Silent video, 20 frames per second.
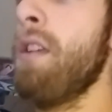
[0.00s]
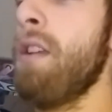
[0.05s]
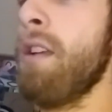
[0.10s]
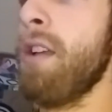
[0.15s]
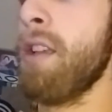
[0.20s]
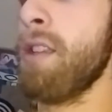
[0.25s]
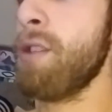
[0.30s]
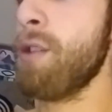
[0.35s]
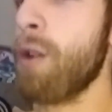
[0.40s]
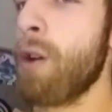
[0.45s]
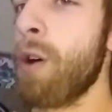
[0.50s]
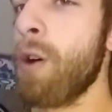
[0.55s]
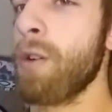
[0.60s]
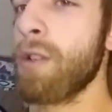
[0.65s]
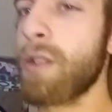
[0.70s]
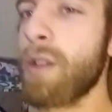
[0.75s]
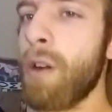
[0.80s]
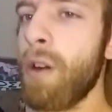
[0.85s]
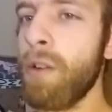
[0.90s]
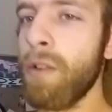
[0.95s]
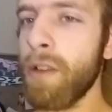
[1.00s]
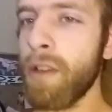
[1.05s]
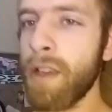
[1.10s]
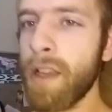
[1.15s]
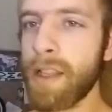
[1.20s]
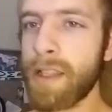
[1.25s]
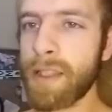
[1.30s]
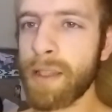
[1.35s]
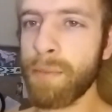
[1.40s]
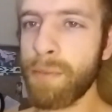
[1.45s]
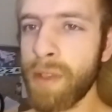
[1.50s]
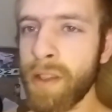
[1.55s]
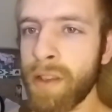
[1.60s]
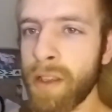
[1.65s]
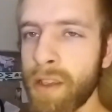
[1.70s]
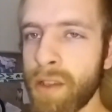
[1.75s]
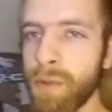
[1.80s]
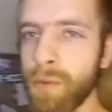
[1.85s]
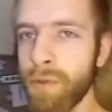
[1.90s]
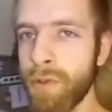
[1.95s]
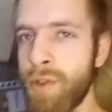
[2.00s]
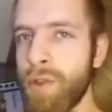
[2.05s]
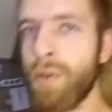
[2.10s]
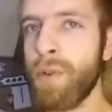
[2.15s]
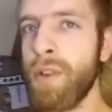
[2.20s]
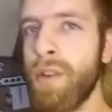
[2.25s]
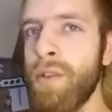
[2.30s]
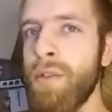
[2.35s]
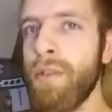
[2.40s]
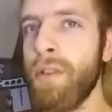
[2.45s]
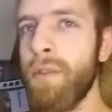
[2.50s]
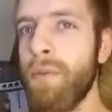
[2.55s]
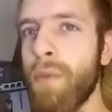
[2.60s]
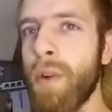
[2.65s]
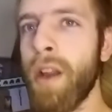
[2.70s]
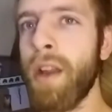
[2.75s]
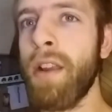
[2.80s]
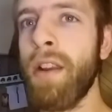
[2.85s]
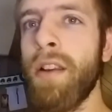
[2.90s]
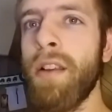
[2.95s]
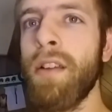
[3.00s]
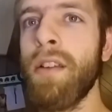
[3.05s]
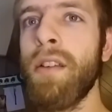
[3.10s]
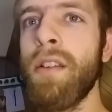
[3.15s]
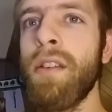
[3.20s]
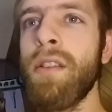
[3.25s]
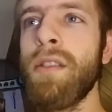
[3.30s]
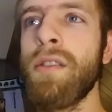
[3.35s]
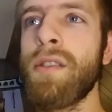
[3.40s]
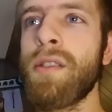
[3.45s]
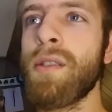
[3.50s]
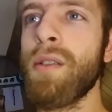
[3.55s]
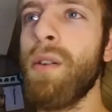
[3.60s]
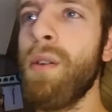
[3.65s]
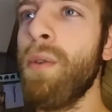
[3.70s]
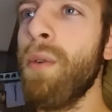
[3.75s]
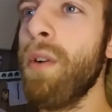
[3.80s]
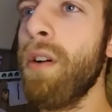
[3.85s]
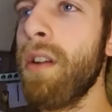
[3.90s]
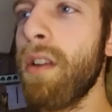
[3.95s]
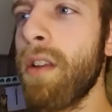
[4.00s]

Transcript: is your heart's calling, it's something that you enjoy doing, right? So